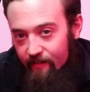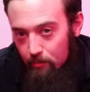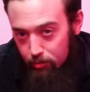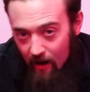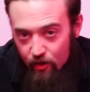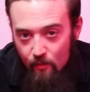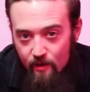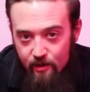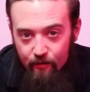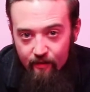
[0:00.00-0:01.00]
suppression,
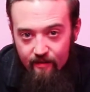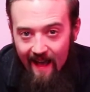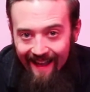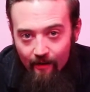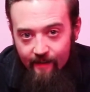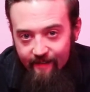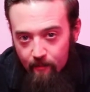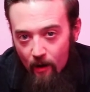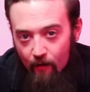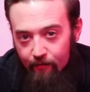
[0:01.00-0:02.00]
which uses AI
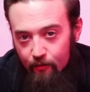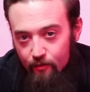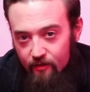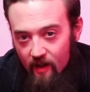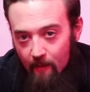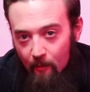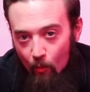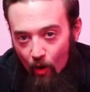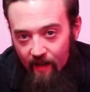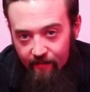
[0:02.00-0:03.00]
smarts to determine
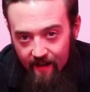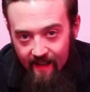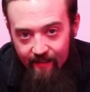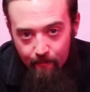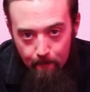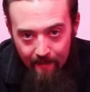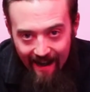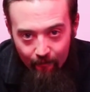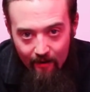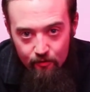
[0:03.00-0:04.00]
what is and isn't
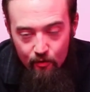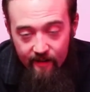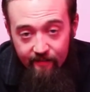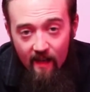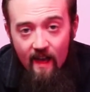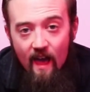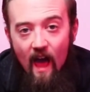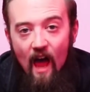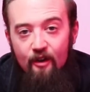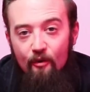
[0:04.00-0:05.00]
background noise,
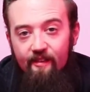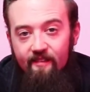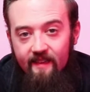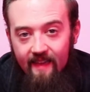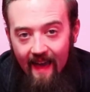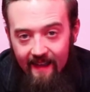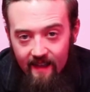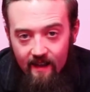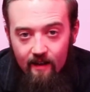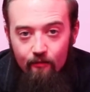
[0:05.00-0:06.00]
a noise gate
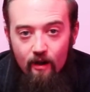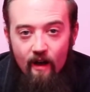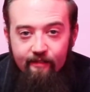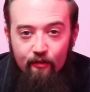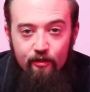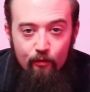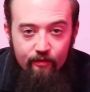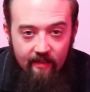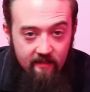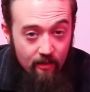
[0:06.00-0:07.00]
relies on you
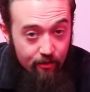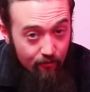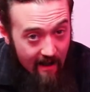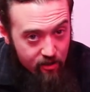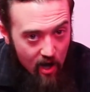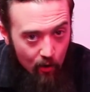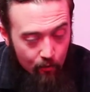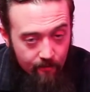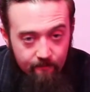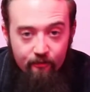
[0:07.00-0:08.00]
setting a threshold.
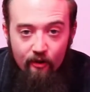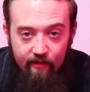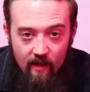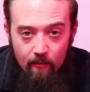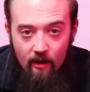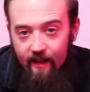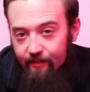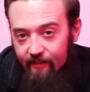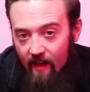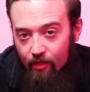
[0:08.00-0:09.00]
For example, I
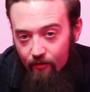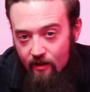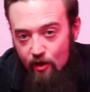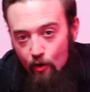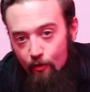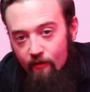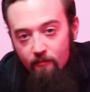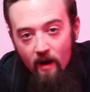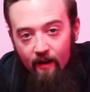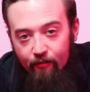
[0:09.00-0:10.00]
could set a threshold of
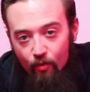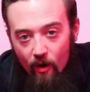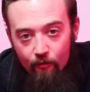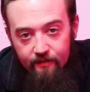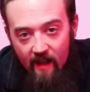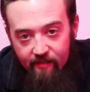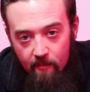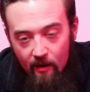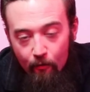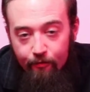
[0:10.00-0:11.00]
-12
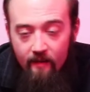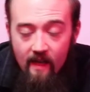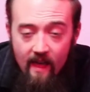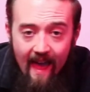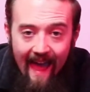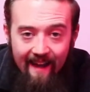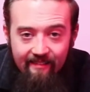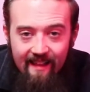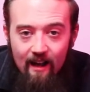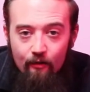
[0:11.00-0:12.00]
decibels. Any
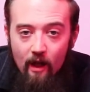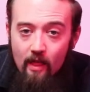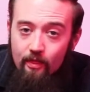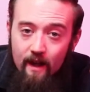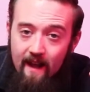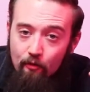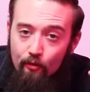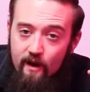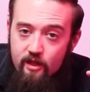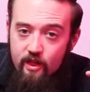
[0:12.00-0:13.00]
sound that never
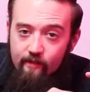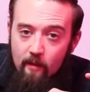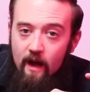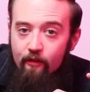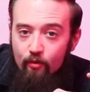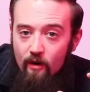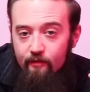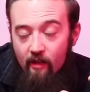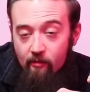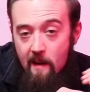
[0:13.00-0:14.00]
reaches -12
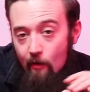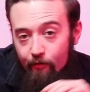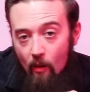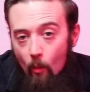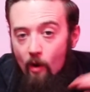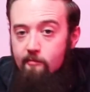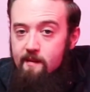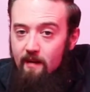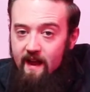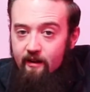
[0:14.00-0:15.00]
decibels won't be
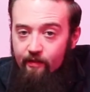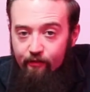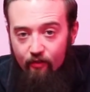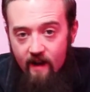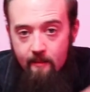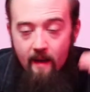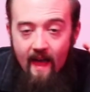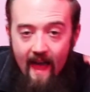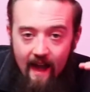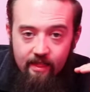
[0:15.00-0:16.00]
played on the stream.
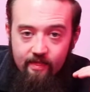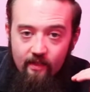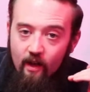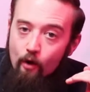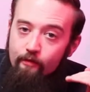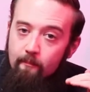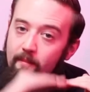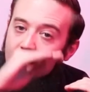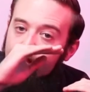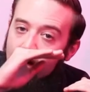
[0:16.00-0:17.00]
Anything that goes
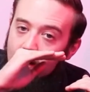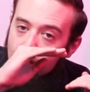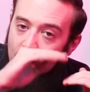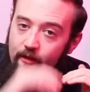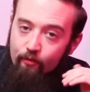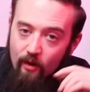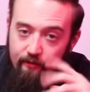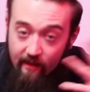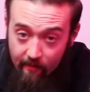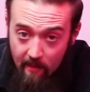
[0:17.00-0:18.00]
above -12
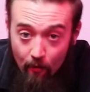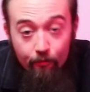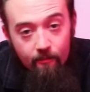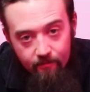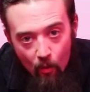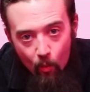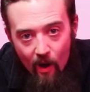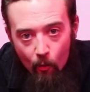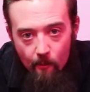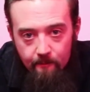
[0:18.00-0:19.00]
decibels
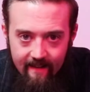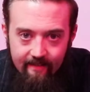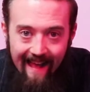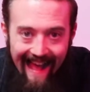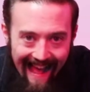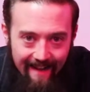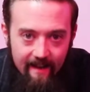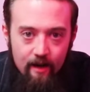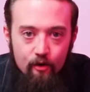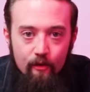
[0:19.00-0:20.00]
will. To add
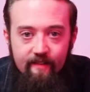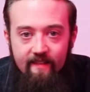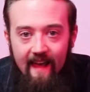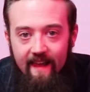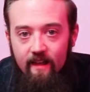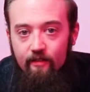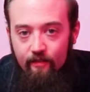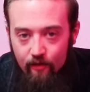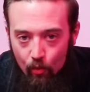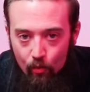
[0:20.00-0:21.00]
a noise gate,
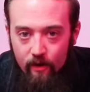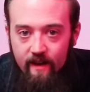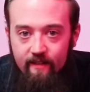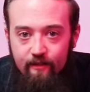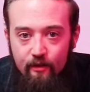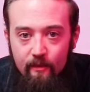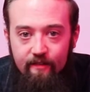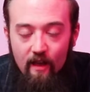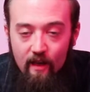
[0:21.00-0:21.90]
all you need to do is